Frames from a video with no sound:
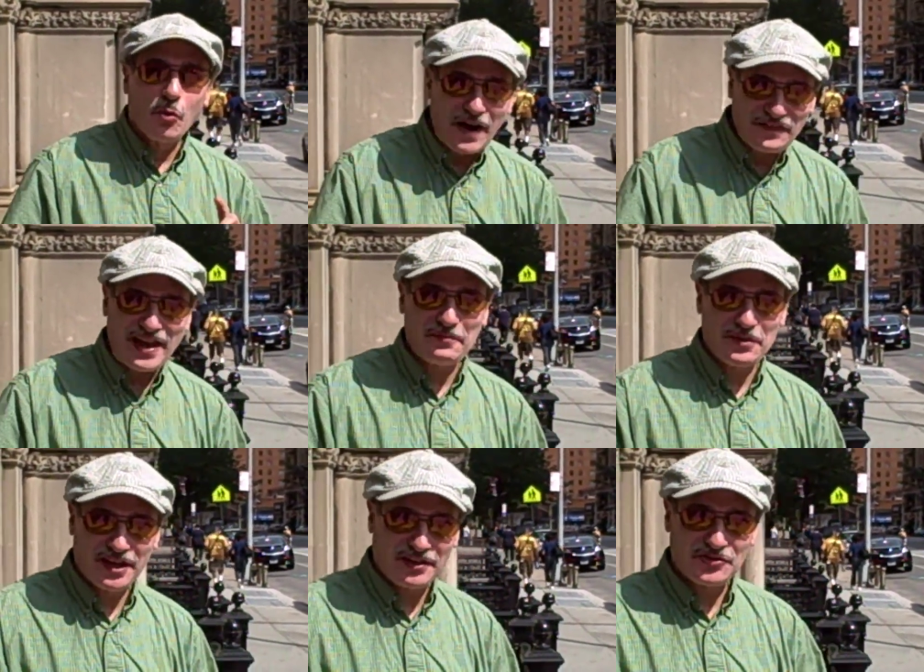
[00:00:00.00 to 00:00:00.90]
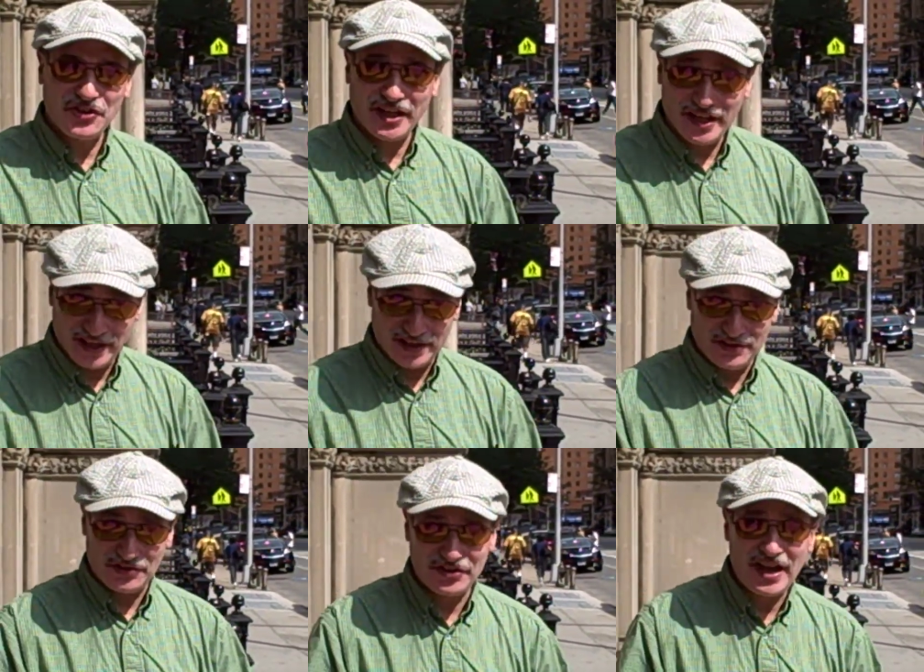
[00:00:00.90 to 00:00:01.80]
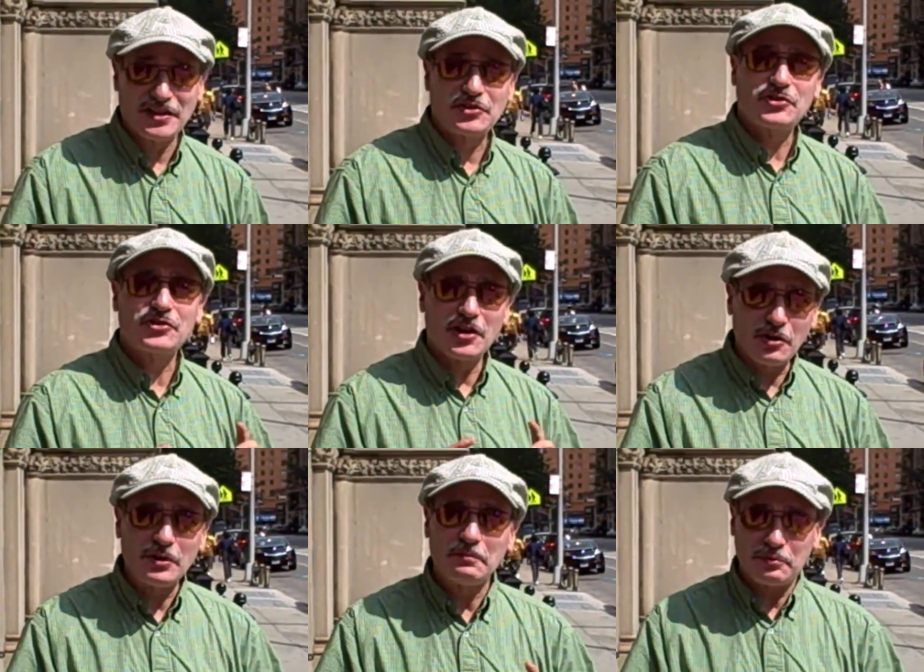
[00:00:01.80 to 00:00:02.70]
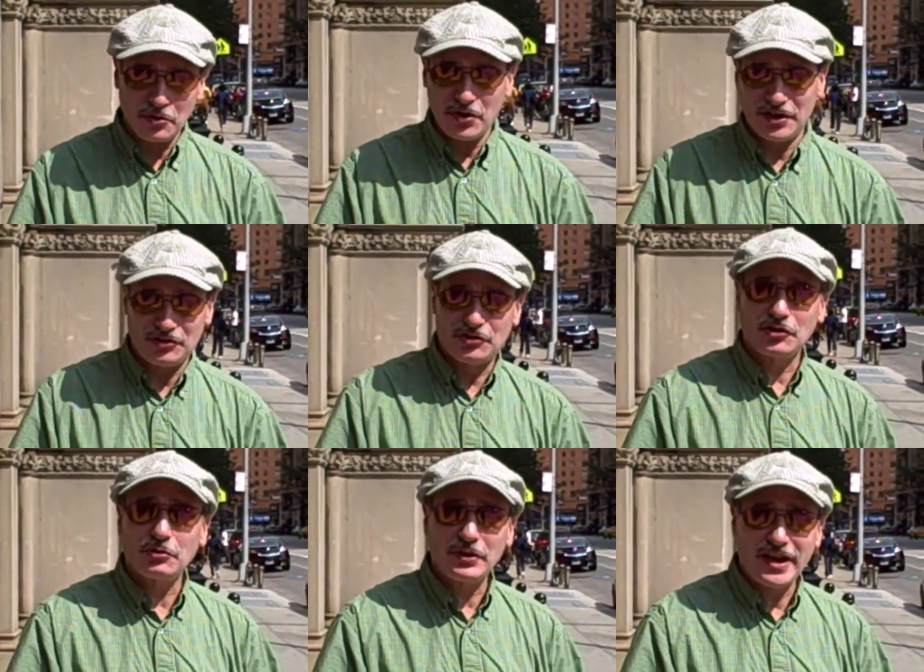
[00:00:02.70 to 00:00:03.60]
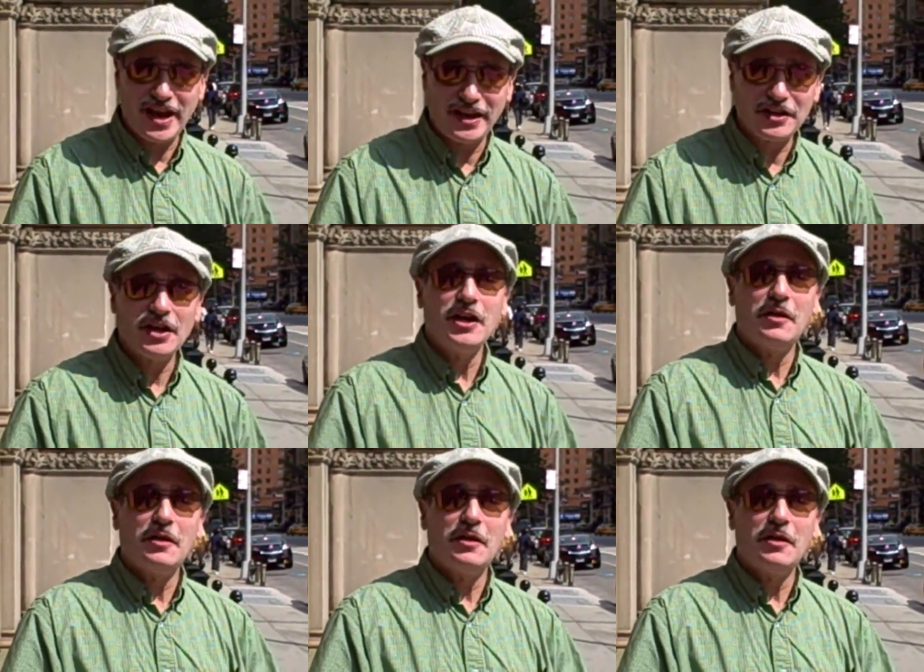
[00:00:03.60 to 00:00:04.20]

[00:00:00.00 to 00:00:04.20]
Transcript: What that means is that it's so important to create